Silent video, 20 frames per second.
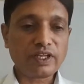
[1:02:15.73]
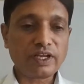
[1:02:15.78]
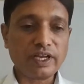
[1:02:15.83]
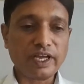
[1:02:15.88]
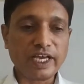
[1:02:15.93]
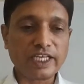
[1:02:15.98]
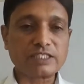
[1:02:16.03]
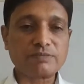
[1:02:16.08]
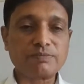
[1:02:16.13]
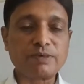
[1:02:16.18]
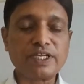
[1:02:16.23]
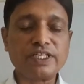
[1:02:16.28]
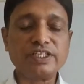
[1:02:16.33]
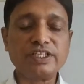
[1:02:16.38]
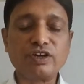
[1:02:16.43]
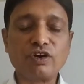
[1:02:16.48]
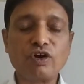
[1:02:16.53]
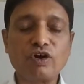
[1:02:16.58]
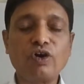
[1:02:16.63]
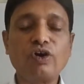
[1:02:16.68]
explain
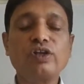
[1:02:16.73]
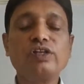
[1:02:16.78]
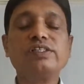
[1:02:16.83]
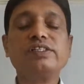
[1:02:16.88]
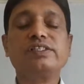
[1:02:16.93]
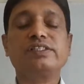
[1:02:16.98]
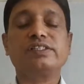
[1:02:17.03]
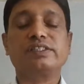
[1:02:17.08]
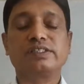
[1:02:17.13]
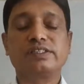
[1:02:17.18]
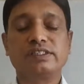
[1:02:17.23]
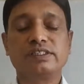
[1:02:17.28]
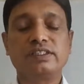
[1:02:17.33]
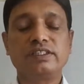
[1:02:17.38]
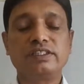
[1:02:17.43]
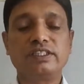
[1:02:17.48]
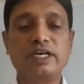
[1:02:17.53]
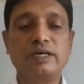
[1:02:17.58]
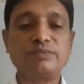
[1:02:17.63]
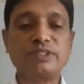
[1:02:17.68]
the all
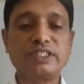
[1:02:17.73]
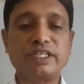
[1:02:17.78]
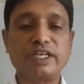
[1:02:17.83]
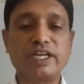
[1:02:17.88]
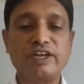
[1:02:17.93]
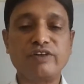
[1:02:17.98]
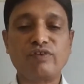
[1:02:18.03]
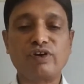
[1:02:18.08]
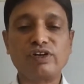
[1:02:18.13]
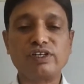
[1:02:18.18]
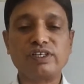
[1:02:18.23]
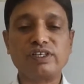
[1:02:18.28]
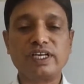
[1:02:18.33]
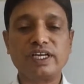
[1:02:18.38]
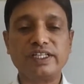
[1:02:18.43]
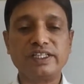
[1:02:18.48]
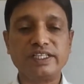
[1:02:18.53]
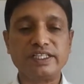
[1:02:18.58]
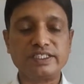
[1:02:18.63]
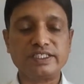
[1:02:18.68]
terms involved
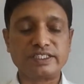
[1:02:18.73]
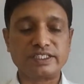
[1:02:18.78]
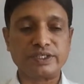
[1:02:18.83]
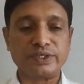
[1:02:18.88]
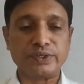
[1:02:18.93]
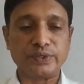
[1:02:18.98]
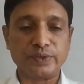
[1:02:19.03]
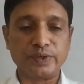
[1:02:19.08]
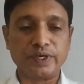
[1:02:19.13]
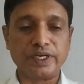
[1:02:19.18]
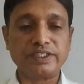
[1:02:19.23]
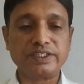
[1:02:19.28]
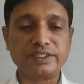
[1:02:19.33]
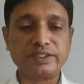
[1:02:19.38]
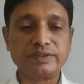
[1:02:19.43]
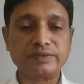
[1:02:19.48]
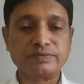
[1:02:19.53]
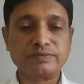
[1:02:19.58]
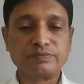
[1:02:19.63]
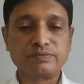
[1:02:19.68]
in this unit.
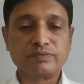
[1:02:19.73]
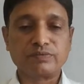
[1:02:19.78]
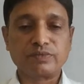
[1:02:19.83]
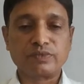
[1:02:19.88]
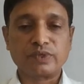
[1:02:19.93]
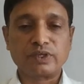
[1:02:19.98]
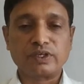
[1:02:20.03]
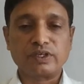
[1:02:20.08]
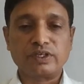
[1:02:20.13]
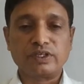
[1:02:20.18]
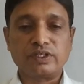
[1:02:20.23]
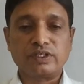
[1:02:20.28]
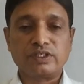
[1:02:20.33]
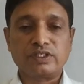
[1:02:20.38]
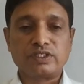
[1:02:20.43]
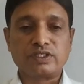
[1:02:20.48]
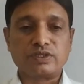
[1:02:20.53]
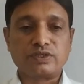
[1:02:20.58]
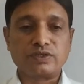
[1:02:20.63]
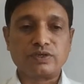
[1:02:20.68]

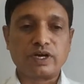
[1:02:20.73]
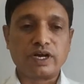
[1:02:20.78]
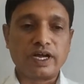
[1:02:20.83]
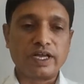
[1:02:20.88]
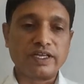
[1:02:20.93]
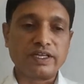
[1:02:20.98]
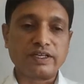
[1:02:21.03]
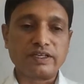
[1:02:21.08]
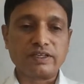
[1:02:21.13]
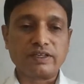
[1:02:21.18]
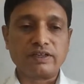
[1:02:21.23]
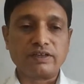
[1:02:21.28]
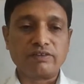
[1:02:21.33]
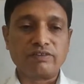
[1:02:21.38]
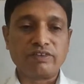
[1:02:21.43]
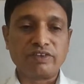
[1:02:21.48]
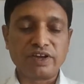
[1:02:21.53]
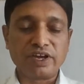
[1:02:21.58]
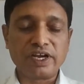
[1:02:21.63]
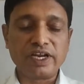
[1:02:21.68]
So I
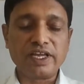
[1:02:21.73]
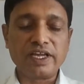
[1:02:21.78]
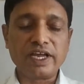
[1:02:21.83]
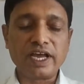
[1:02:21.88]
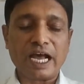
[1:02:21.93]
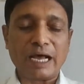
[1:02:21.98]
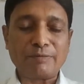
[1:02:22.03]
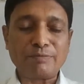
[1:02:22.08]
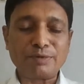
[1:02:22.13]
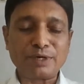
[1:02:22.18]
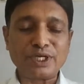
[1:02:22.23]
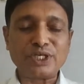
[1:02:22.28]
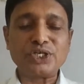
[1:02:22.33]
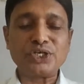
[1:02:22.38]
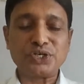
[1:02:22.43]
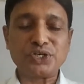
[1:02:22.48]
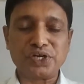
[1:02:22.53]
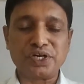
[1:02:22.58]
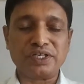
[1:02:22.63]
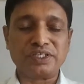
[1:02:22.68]
really
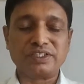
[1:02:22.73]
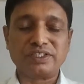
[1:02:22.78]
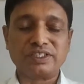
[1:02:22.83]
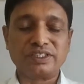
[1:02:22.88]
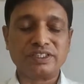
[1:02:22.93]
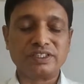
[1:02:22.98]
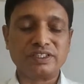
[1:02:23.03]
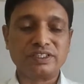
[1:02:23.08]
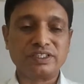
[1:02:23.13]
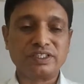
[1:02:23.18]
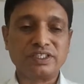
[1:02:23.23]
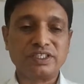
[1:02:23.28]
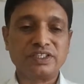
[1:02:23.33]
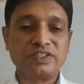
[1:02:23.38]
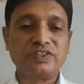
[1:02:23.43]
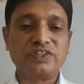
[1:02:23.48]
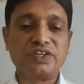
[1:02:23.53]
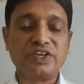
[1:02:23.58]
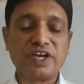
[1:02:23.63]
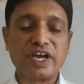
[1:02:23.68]
appreciate
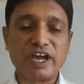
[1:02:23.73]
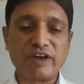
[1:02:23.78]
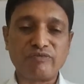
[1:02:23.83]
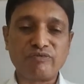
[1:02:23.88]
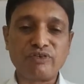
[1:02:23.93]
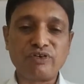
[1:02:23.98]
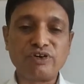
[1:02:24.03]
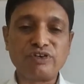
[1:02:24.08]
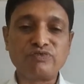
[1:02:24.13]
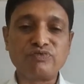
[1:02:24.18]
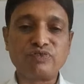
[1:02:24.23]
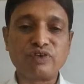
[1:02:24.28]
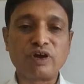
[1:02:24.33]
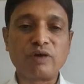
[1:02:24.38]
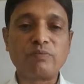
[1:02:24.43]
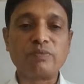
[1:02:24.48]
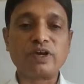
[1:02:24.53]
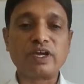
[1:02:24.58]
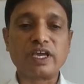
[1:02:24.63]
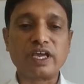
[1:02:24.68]
the effort
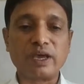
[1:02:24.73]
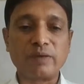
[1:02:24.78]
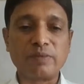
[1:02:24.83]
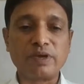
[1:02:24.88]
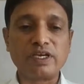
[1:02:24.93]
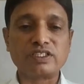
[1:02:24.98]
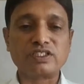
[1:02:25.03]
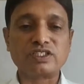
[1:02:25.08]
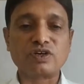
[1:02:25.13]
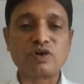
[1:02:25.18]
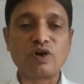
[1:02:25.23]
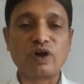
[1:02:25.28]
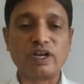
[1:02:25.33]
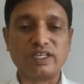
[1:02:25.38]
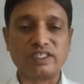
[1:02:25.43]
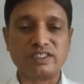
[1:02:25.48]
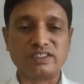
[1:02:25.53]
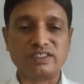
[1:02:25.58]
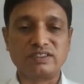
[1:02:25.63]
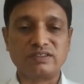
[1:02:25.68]
from KBS
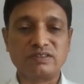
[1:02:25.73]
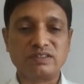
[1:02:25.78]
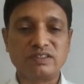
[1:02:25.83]
College.